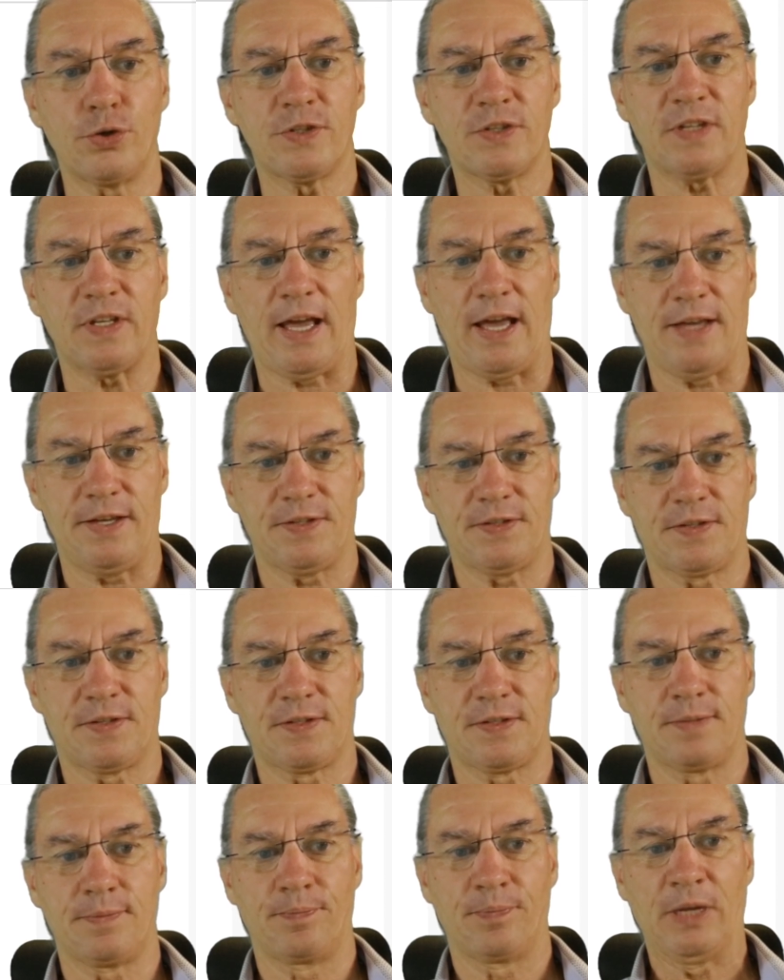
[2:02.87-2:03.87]
those
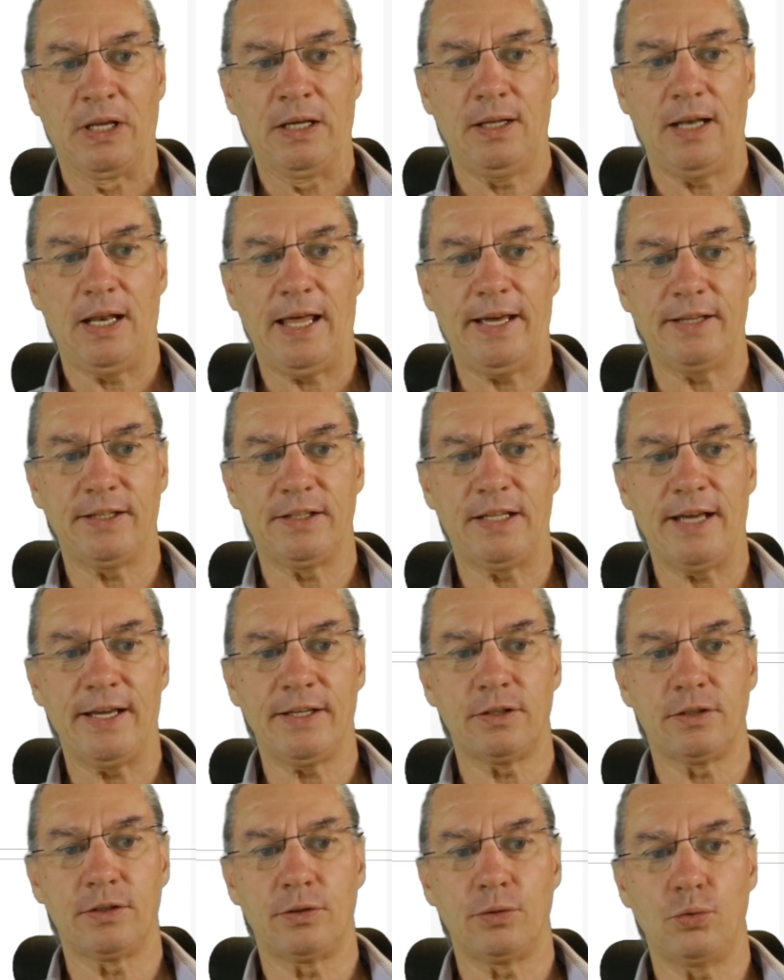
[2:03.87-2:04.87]
tasks. Like
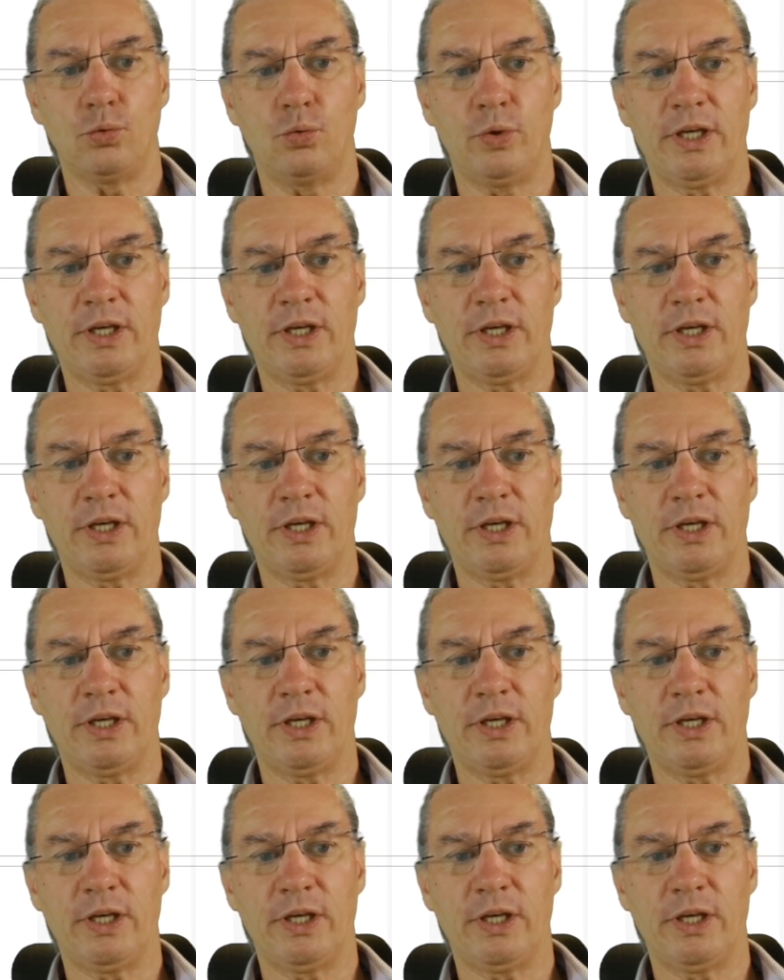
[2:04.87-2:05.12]
that,